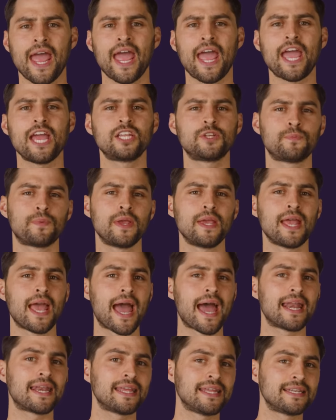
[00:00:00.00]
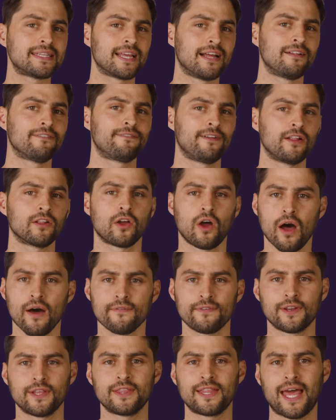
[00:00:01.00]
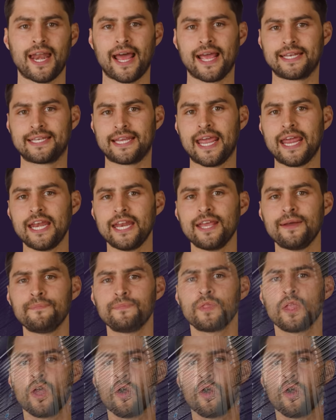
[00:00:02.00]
HP and Intel felt confident that Itanium